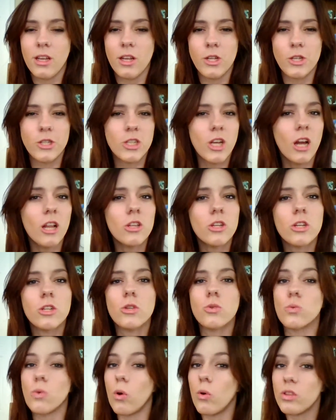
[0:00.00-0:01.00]
you just got to learn
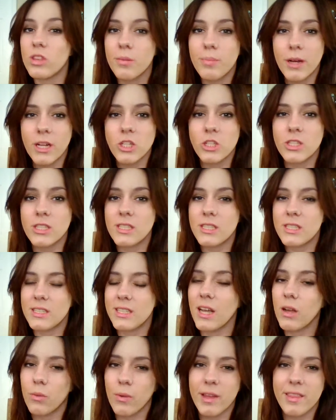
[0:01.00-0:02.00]
to roll with the punches,
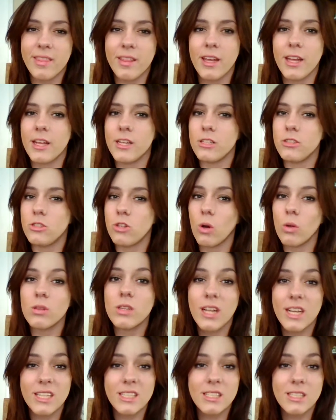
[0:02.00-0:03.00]
stick with it, don't
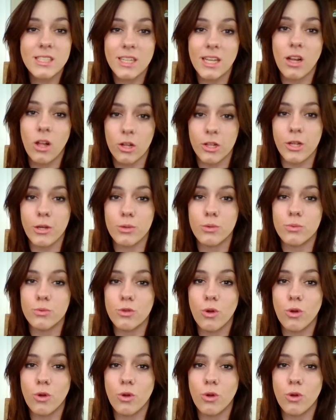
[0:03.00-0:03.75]
let it sit on you.